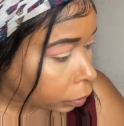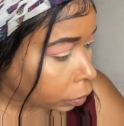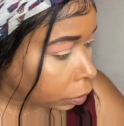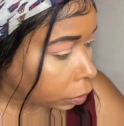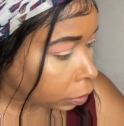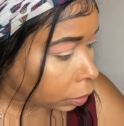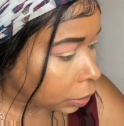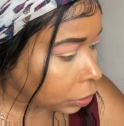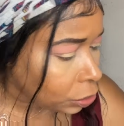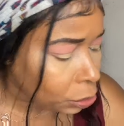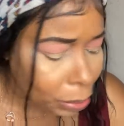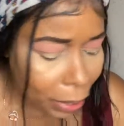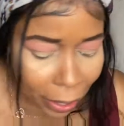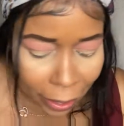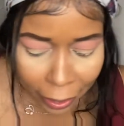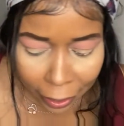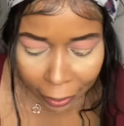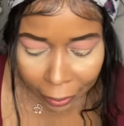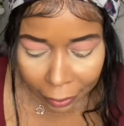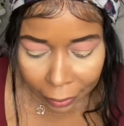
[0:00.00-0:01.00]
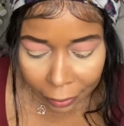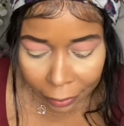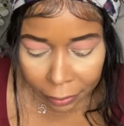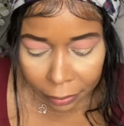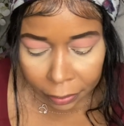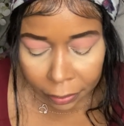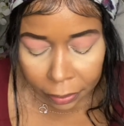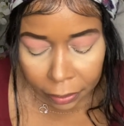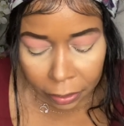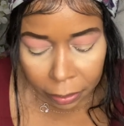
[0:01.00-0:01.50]
Let's try that.
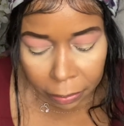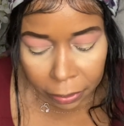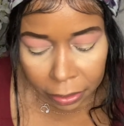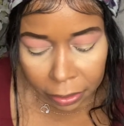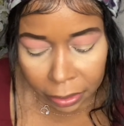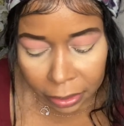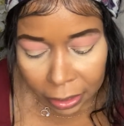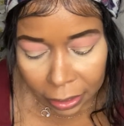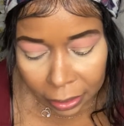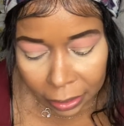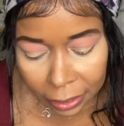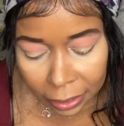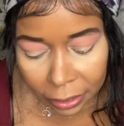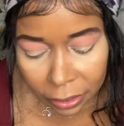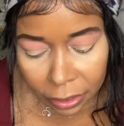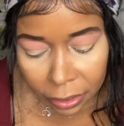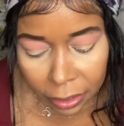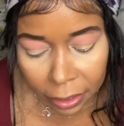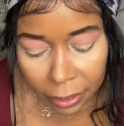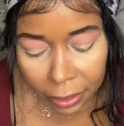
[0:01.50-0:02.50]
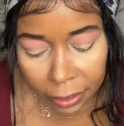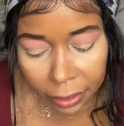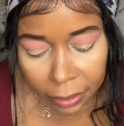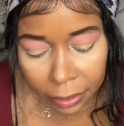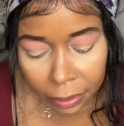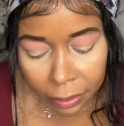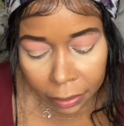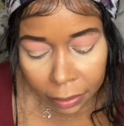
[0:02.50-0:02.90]
So I'm gonna take that shade.